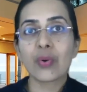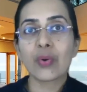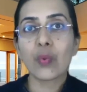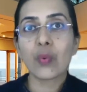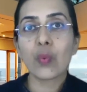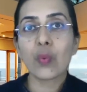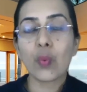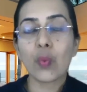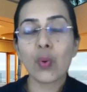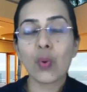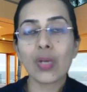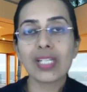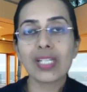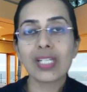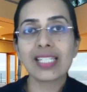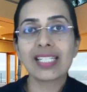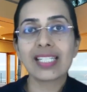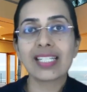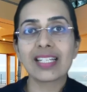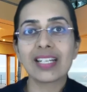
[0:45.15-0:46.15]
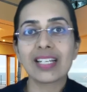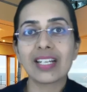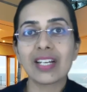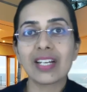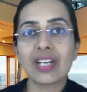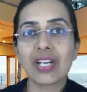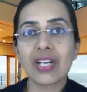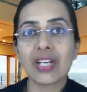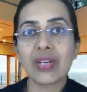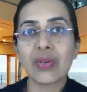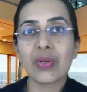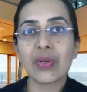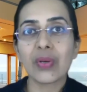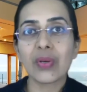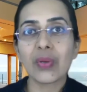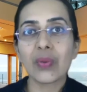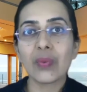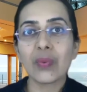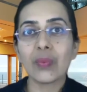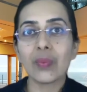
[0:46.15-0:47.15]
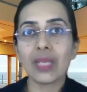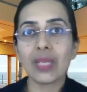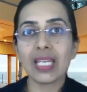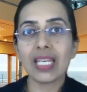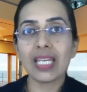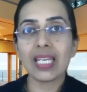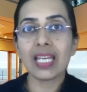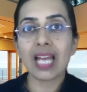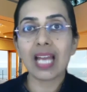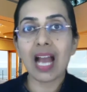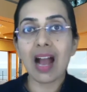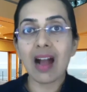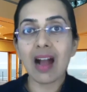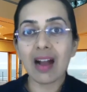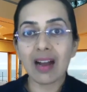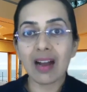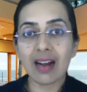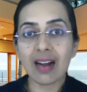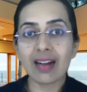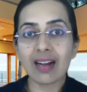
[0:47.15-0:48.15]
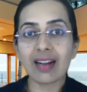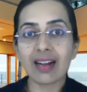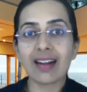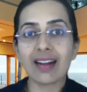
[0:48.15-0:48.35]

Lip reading: what we are,